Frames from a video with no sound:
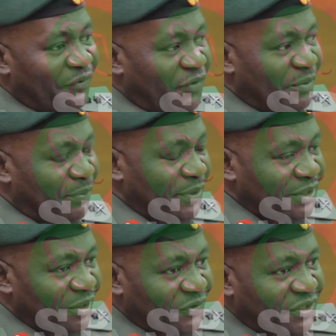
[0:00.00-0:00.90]
former
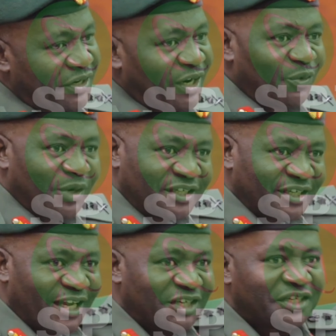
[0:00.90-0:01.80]
president of Sierra Leone is
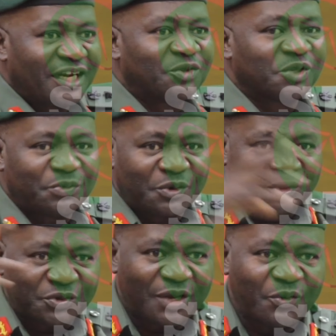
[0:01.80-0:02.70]
in Nigeria just so
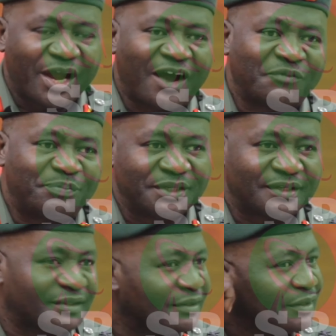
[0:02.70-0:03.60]
that we can have
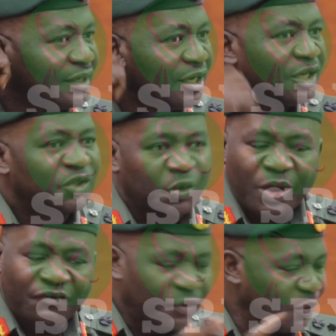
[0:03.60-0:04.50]
peace. So we
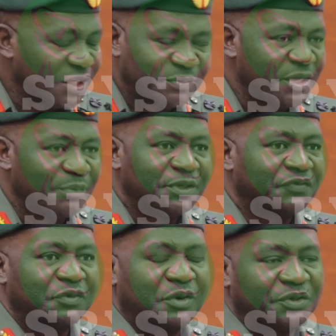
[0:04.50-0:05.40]
have always been a
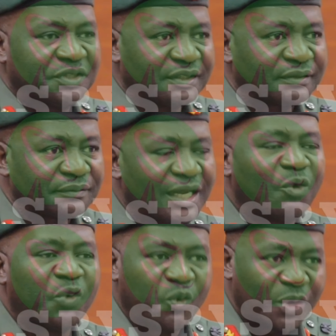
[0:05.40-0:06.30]
peaceful country,
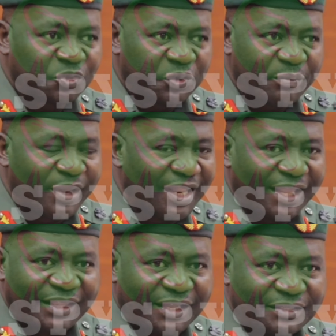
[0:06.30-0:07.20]
and we want to remain
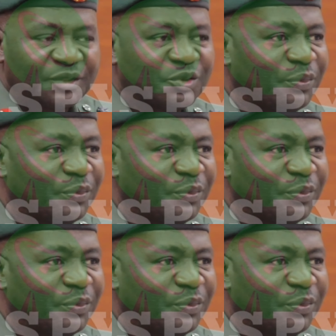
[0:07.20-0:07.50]
like that.